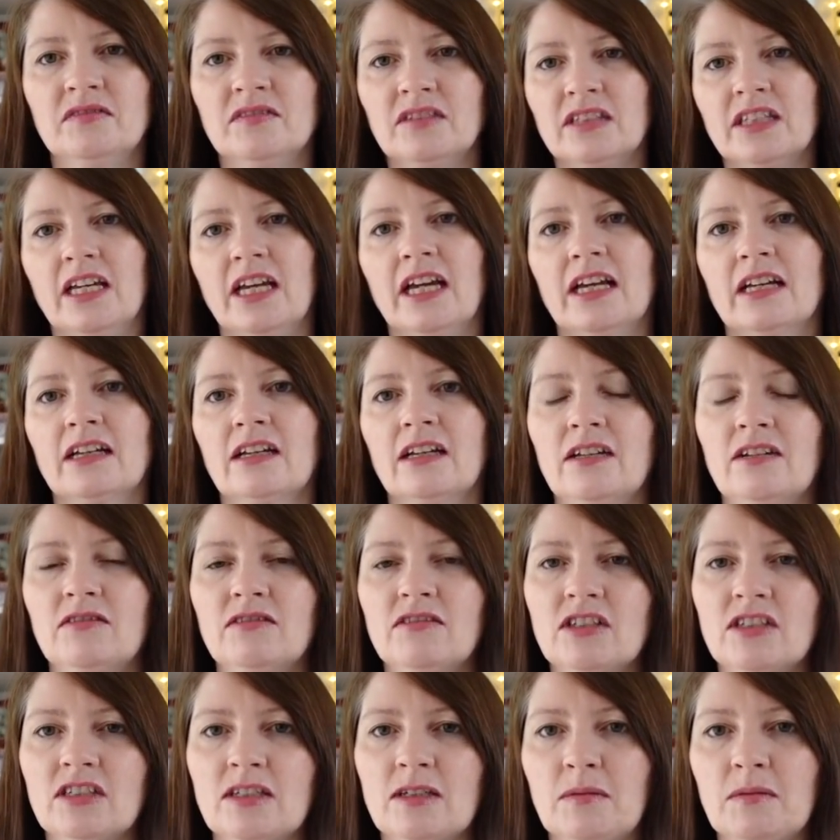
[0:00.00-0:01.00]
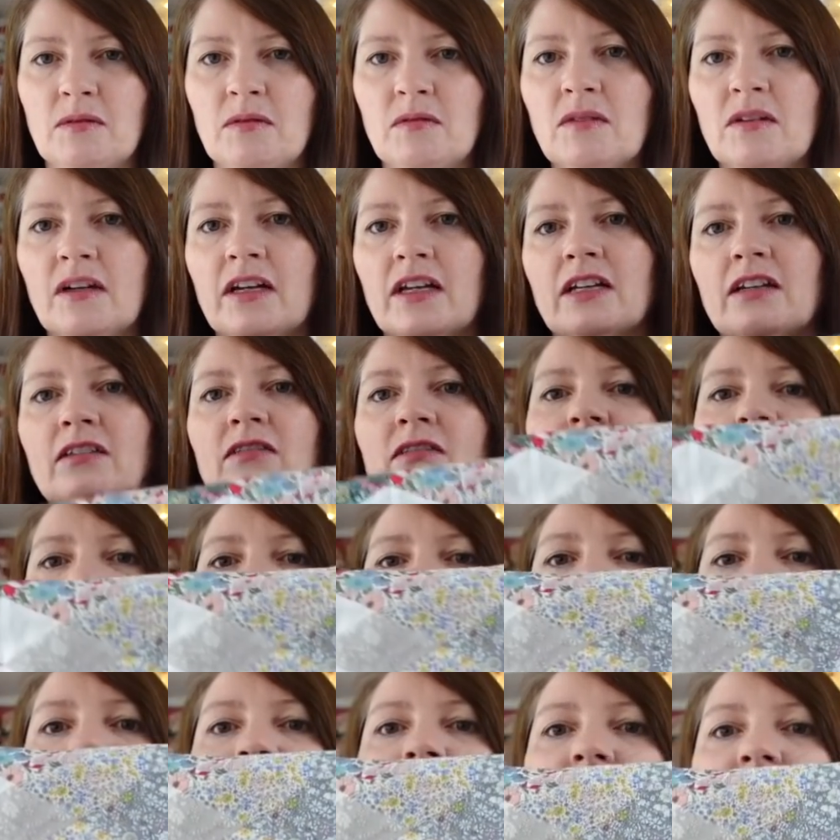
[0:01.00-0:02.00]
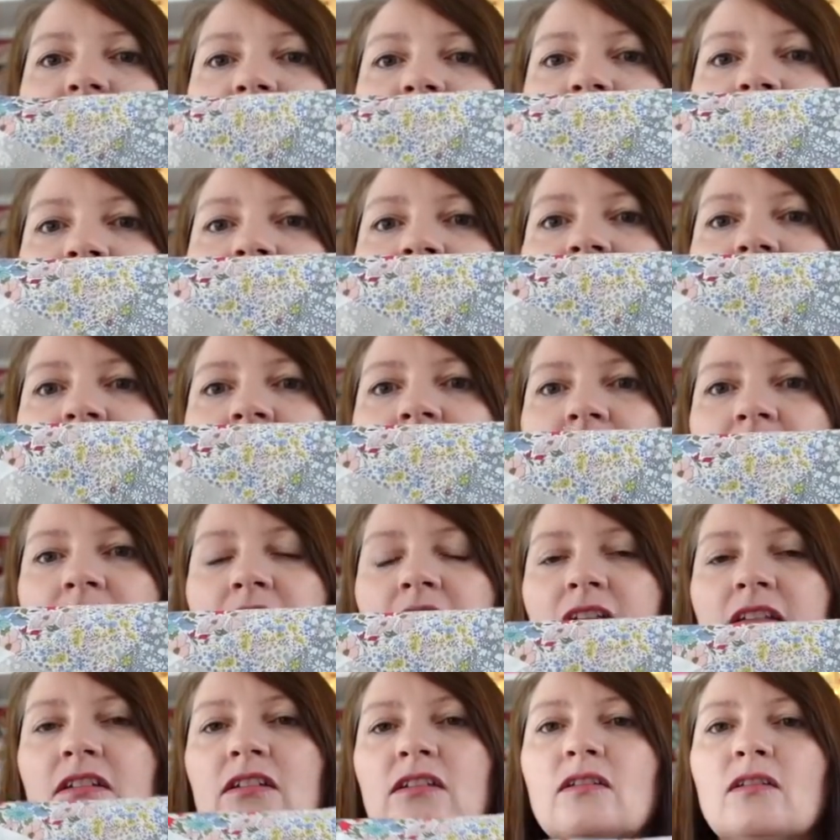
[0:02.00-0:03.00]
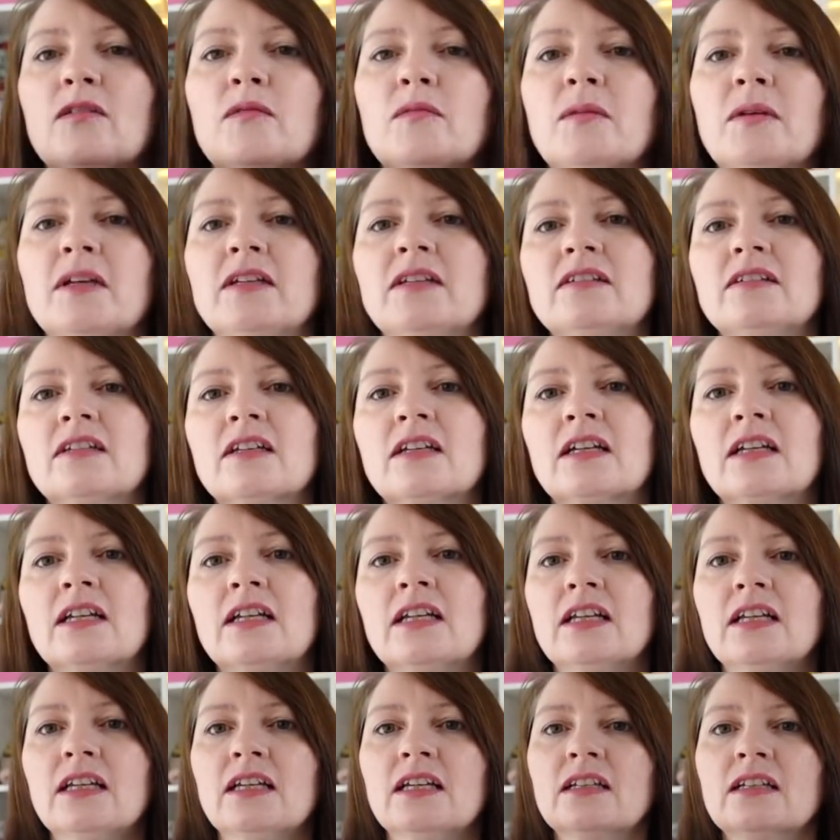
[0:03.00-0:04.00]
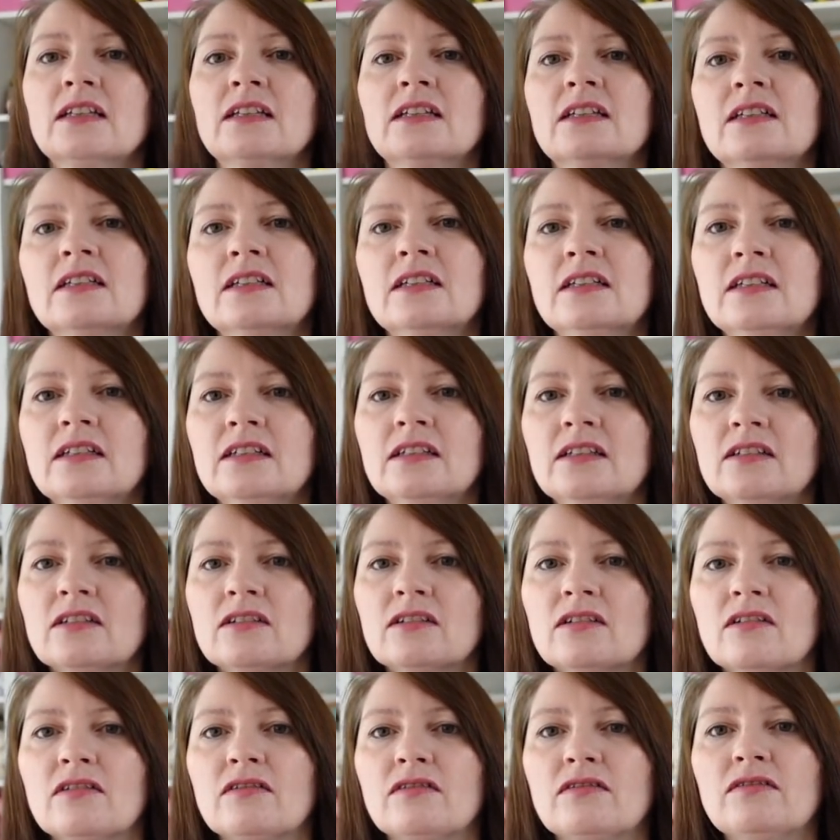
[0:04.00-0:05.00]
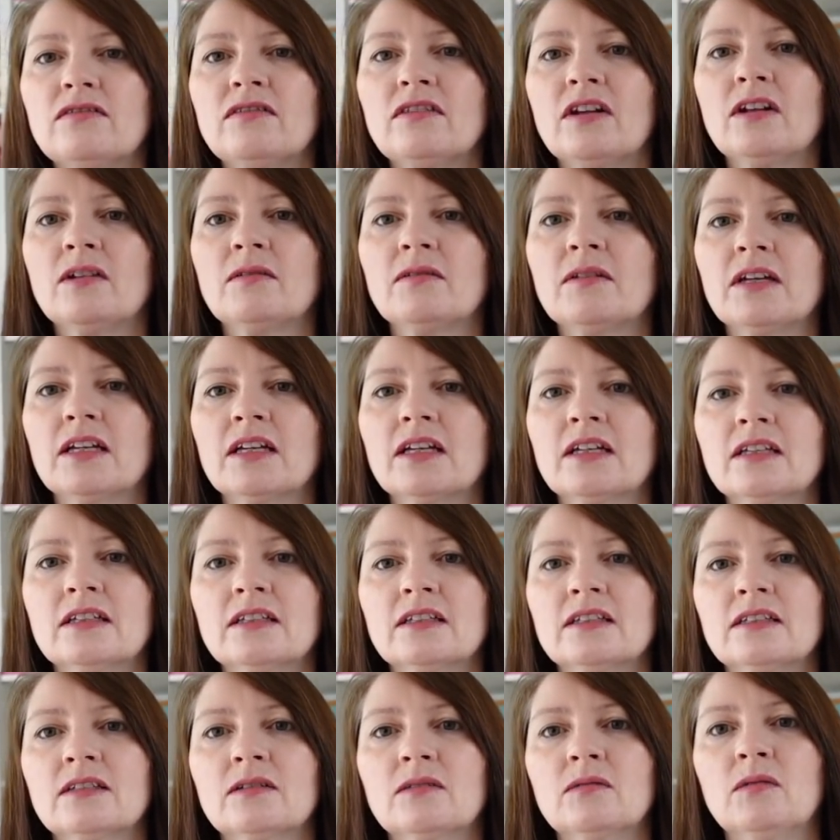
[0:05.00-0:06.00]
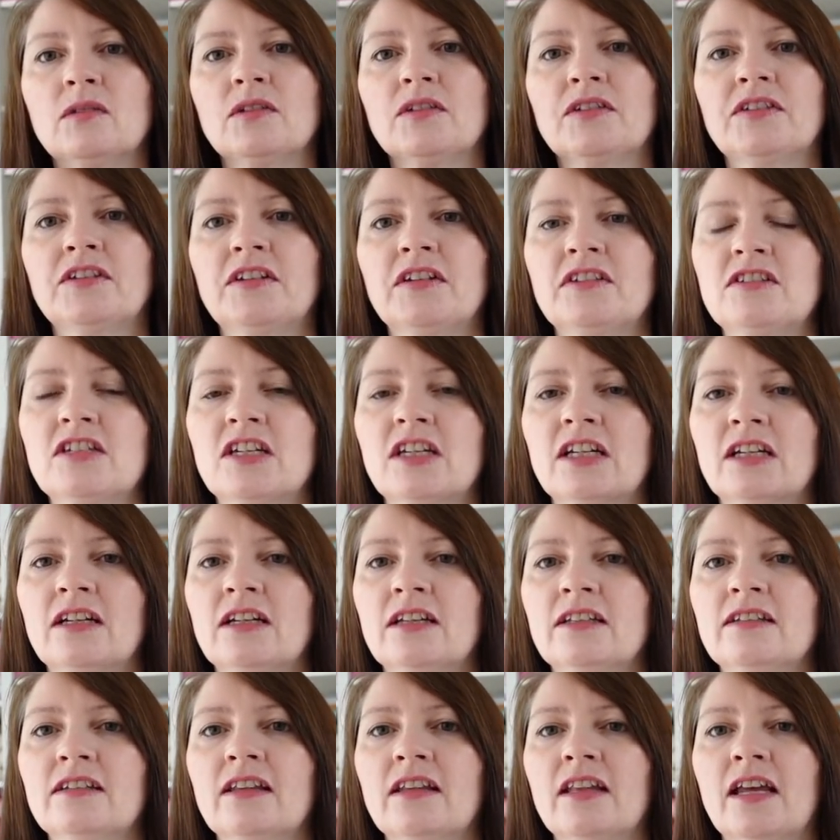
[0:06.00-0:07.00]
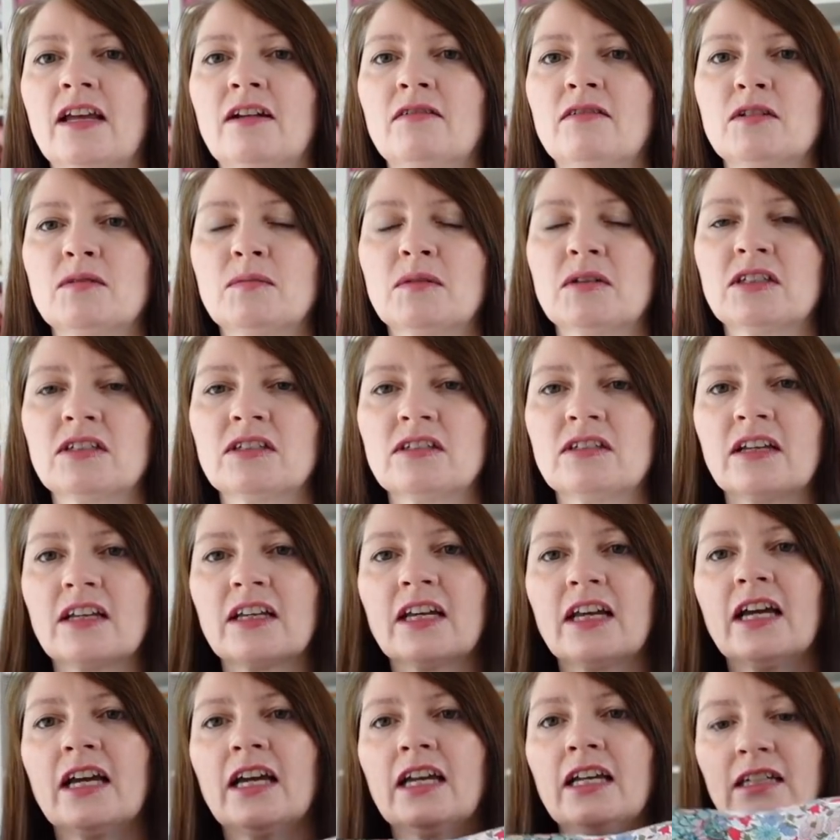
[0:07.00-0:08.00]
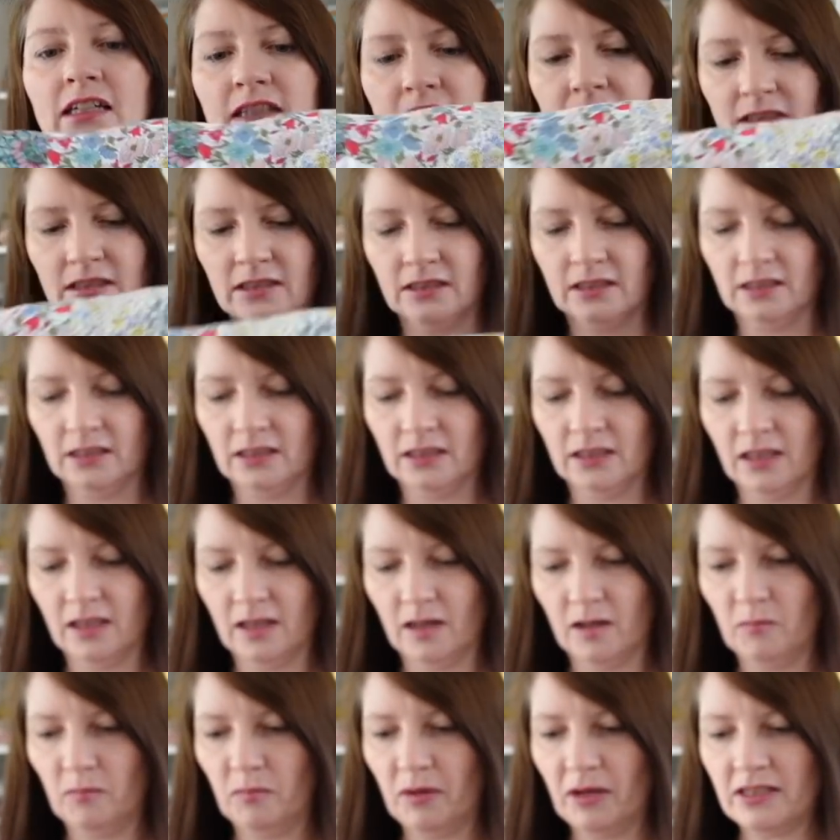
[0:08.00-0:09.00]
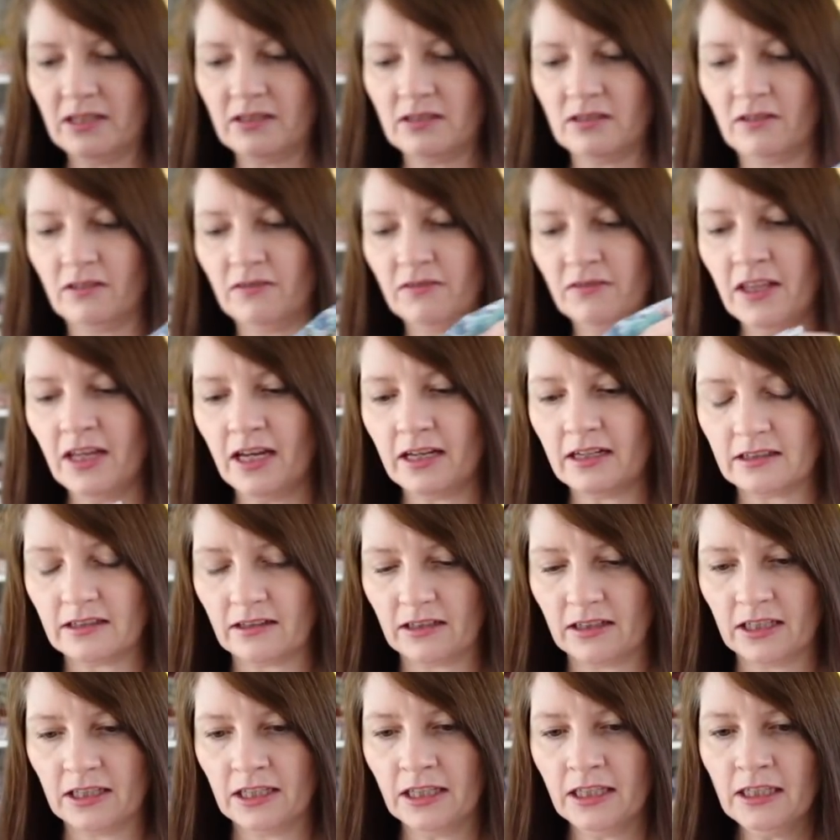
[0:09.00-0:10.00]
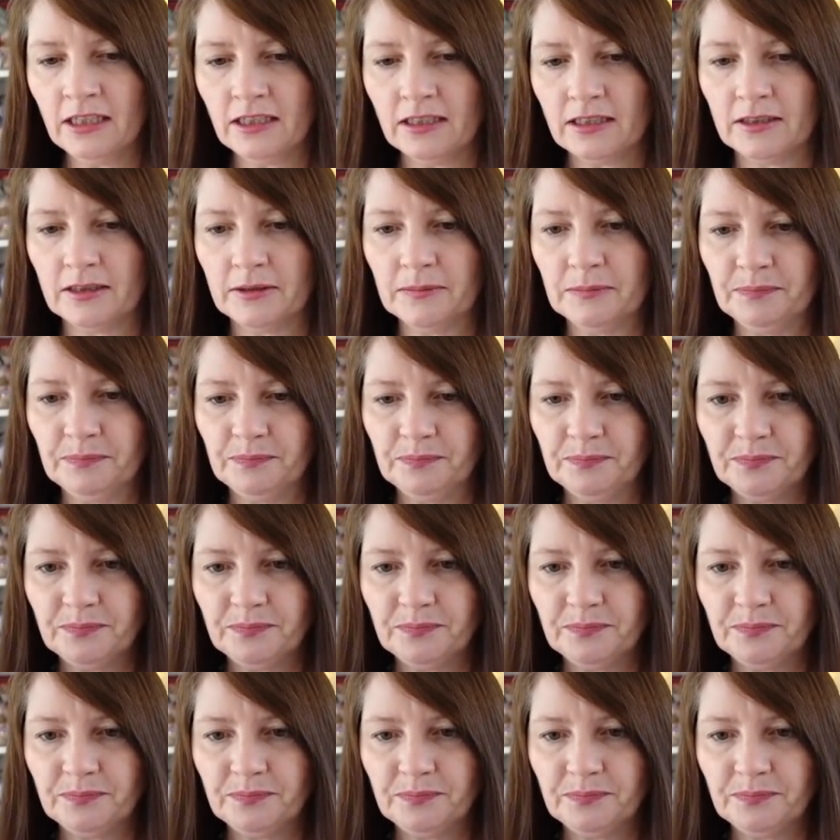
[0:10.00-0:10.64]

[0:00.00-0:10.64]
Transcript: yeah, kind of just have some diagonal lines through, I think, sort of basically sort of following what stitching lines are there as much as I can and base it off that, I think.